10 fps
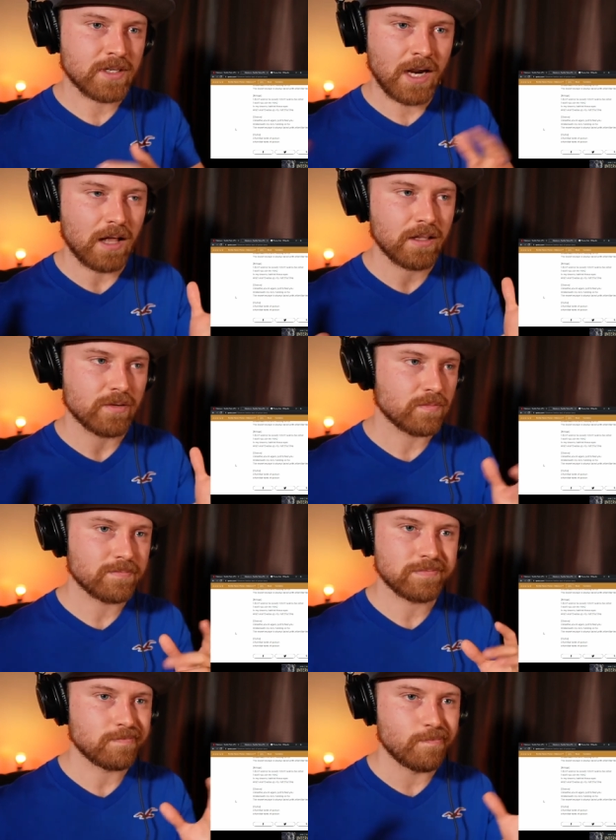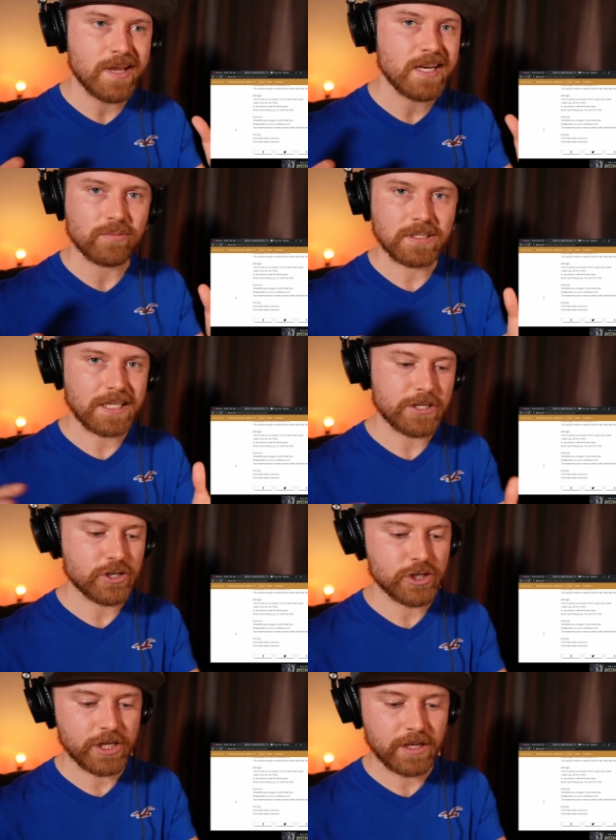call it mini
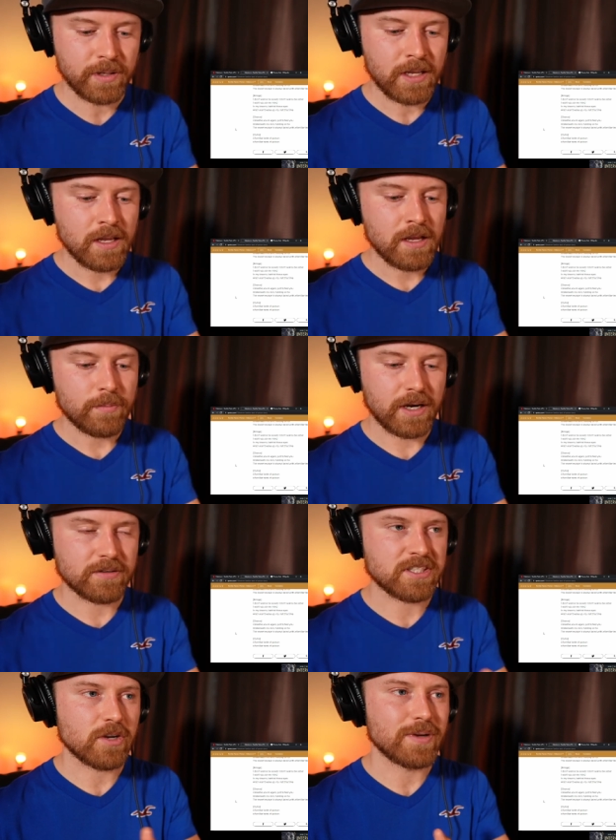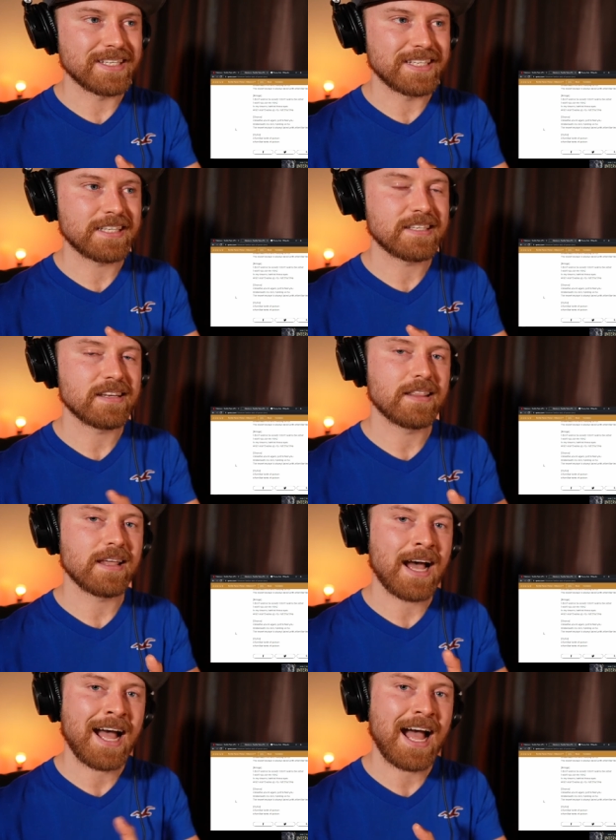relationship, but I was so addicted to
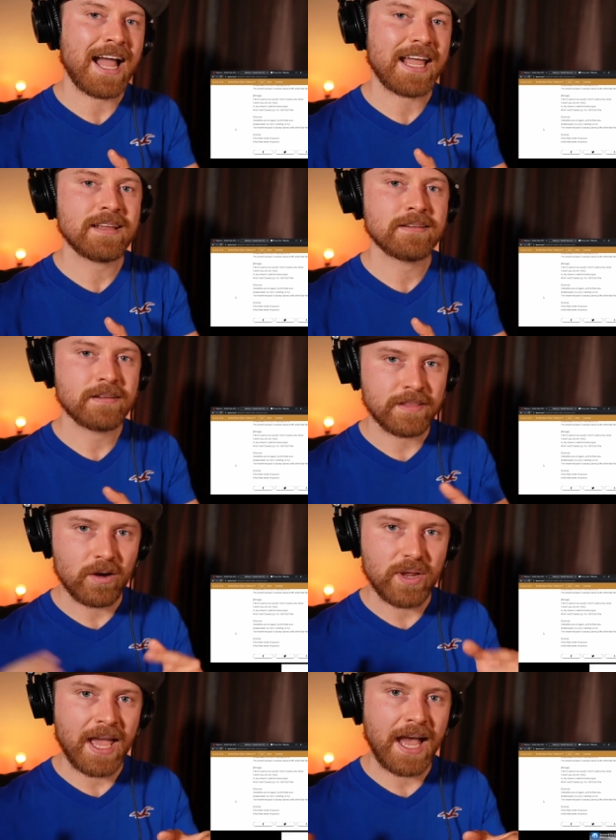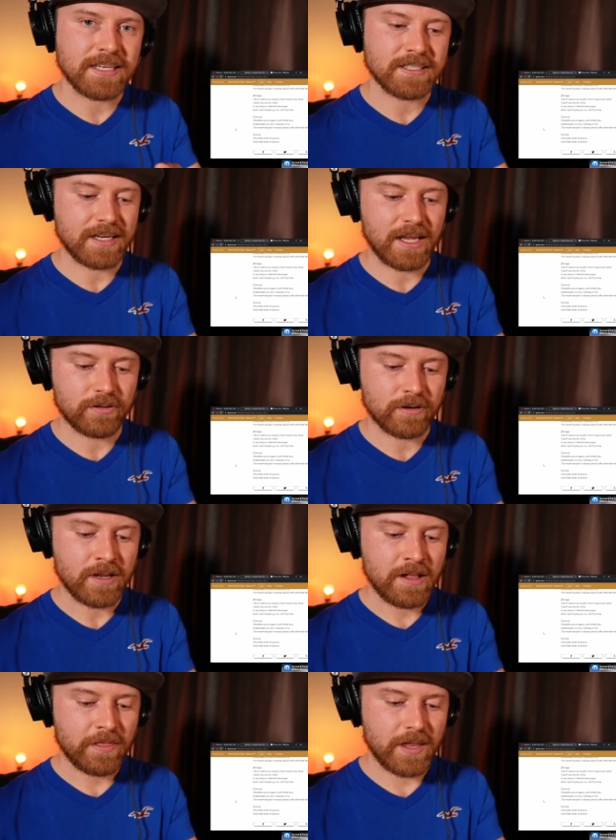the high that we had together
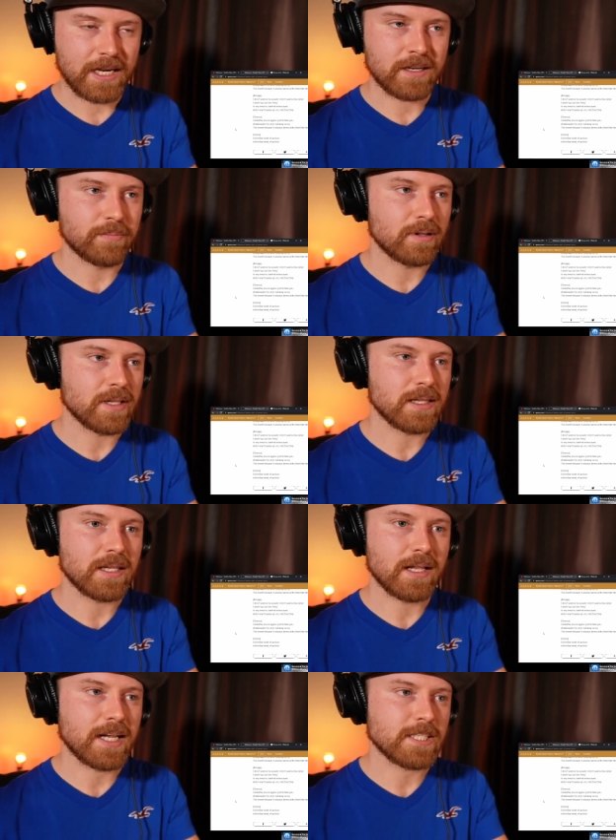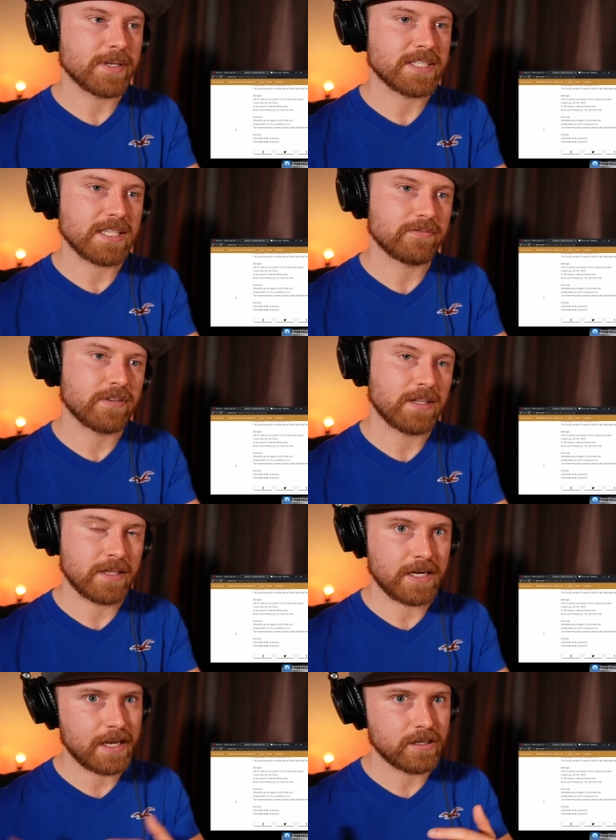that I completely lost myself in it.
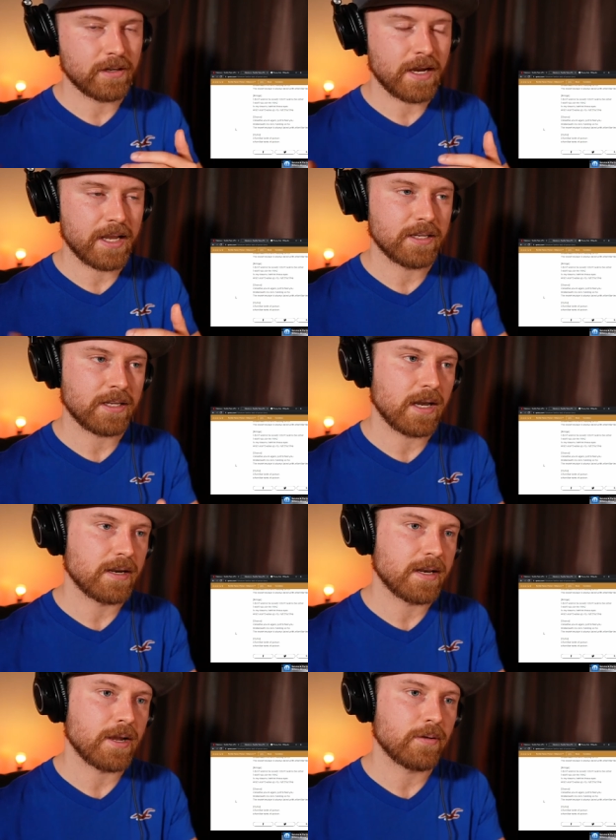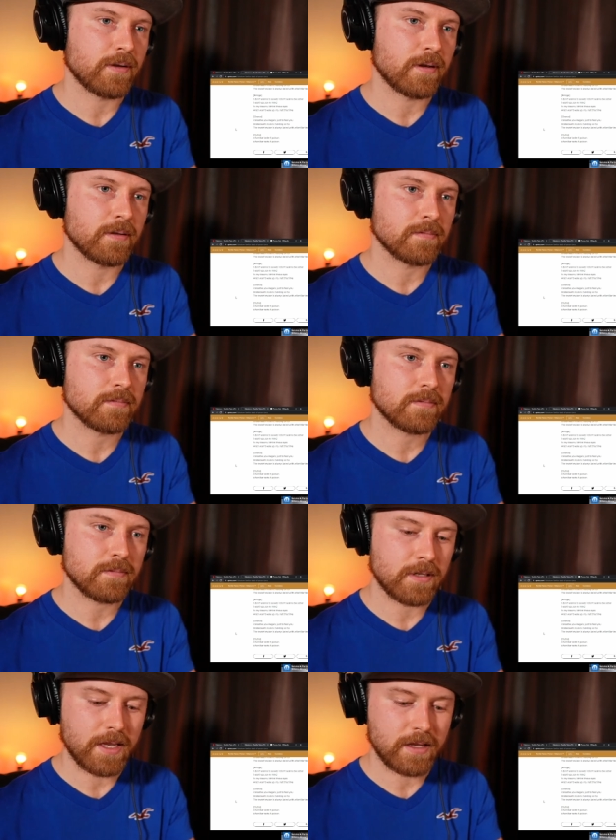Then I had to I had to cut it out and
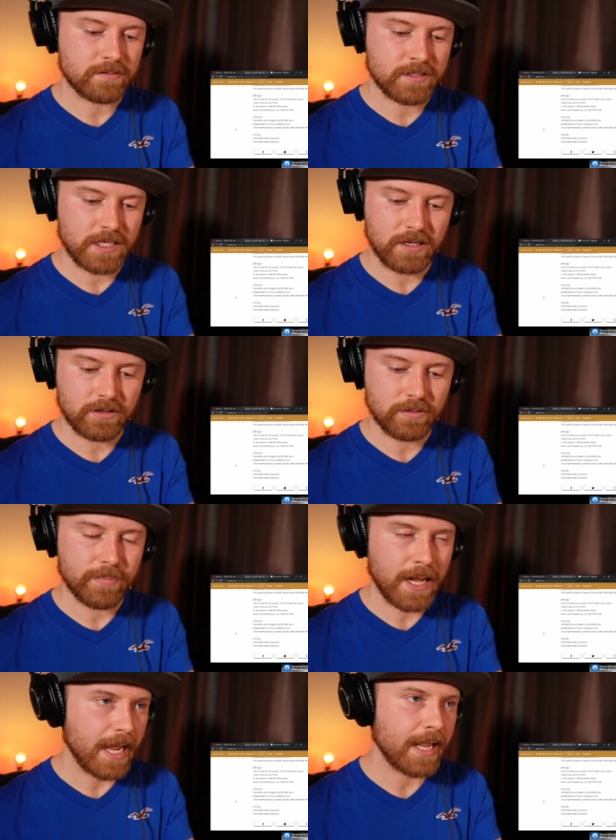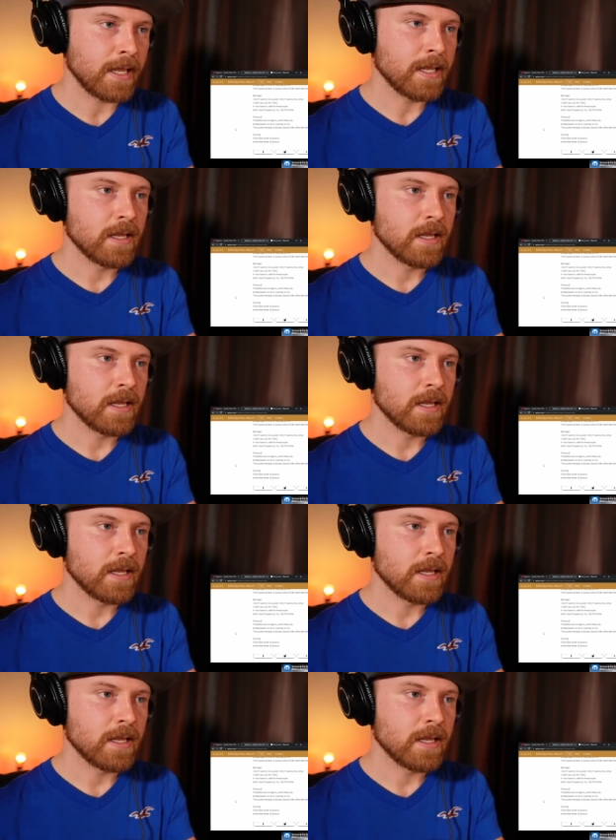yeah, say goodbye.